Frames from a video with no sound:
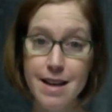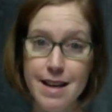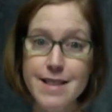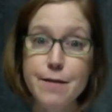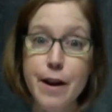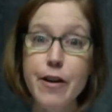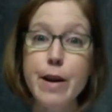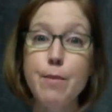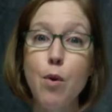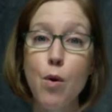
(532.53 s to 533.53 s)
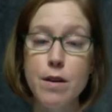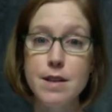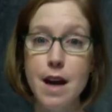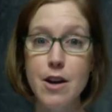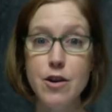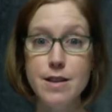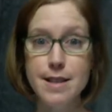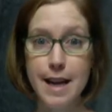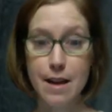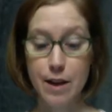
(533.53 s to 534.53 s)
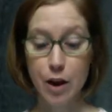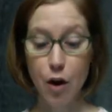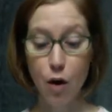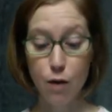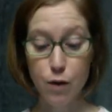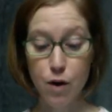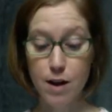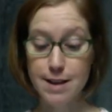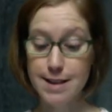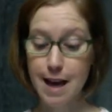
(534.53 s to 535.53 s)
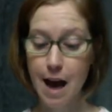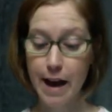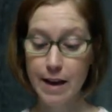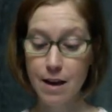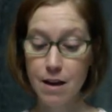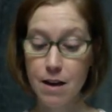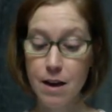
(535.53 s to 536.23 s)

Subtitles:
It's very important to understand the overall design